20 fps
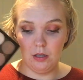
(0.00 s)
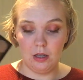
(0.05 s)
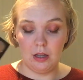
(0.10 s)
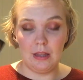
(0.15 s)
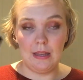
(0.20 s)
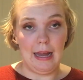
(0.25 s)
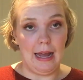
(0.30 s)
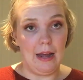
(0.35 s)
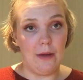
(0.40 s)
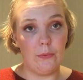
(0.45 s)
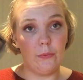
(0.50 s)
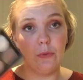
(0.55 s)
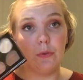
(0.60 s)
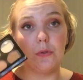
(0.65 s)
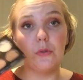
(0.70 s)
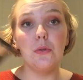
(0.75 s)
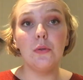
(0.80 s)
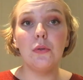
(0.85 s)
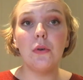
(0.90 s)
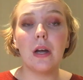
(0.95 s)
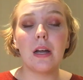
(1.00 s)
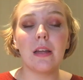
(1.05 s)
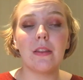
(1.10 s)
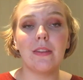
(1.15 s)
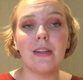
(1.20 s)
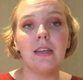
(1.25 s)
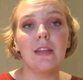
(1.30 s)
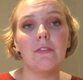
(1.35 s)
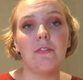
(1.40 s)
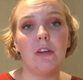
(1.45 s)
Now, do I
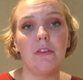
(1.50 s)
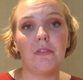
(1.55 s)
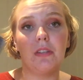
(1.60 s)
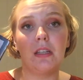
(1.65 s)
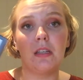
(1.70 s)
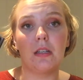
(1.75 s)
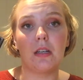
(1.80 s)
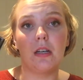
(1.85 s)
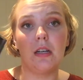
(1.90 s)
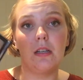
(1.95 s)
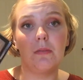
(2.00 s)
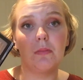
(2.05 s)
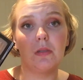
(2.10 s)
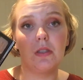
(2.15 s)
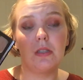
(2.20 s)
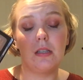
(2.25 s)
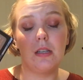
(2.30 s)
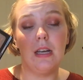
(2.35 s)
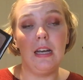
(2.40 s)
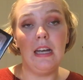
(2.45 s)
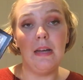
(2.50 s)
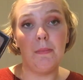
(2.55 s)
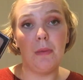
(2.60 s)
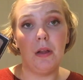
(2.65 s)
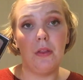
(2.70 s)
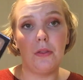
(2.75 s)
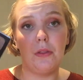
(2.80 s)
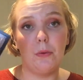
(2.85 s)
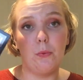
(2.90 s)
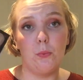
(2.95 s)
think 15 times a
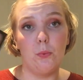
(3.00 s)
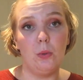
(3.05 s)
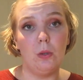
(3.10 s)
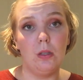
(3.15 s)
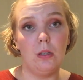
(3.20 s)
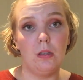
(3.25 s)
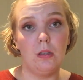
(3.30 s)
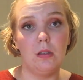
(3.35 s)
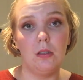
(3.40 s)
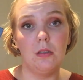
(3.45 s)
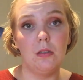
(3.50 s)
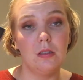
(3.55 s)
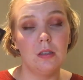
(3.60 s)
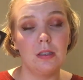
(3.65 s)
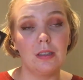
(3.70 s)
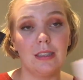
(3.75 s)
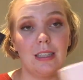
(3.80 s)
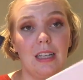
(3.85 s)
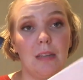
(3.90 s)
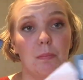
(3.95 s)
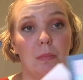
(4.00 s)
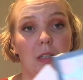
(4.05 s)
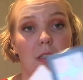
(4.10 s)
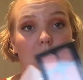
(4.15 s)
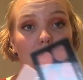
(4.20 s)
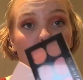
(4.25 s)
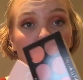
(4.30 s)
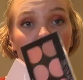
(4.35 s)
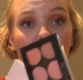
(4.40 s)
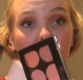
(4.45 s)
month will get me
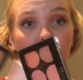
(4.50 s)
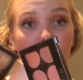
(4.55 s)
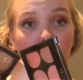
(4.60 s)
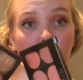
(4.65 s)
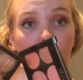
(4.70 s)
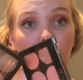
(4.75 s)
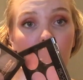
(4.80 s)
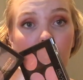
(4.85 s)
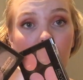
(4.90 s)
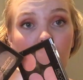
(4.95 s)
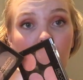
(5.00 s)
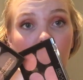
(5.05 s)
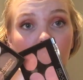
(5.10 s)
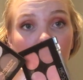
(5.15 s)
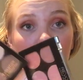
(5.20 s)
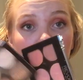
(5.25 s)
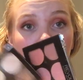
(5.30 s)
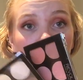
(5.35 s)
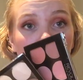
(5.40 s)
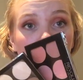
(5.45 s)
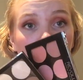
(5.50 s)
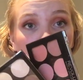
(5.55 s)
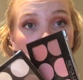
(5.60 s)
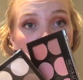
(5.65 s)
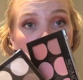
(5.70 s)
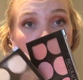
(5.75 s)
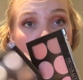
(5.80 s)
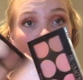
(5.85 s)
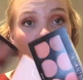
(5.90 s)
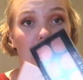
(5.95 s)
to finish up
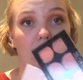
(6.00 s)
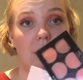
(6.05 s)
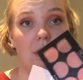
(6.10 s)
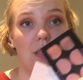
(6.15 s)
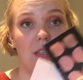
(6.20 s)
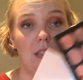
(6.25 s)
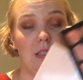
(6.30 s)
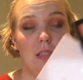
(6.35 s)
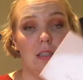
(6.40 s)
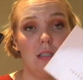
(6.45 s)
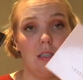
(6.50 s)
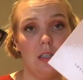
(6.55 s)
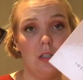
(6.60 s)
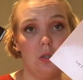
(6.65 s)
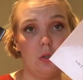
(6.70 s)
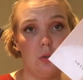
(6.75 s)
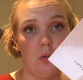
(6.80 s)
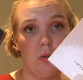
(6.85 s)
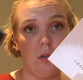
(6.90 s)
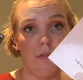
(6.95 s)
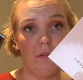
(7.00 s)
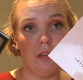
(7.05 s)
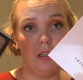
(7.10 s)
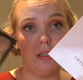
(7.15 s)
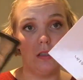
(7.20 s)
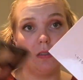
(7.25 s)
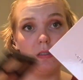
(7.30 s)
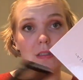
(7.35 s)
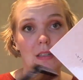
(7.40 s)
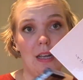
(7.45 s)
three of these, two of
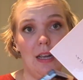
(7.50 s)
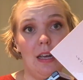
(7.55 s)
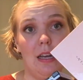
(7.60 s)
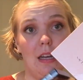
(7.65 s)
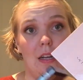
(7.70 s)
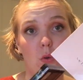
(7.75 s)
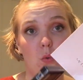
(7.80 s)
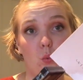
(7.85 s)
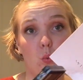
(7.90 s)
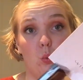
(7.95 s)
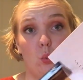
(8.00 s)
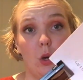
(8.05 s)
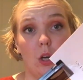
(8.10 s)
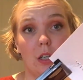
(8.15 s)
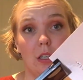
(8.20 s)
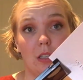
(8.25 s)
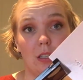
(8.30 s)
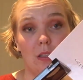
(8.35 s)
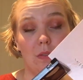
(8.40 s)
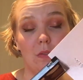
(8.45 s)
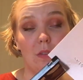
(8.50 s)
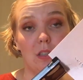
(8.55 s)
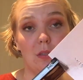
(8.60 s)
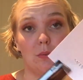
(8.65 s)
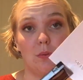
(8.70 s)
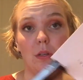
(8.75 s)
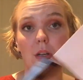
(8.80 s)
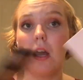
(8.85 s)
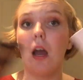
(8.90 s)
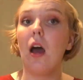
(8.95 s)
this, and one in this
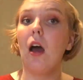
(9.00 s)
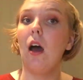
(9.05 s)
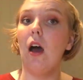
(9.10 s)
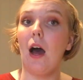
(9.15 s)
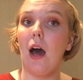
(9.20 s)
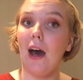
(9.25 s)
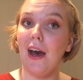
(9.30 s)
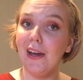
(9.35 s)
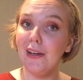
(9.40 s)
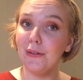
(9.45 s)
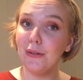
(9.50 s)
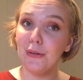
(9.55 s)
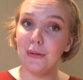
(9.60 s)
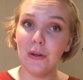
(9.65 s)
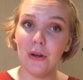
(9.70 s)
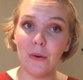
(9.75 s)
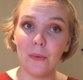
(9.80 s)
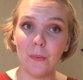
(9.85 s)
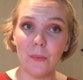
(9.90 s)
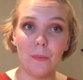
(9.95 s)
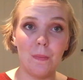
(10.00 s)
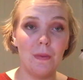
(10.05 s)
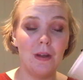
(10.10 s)
one? I don't know.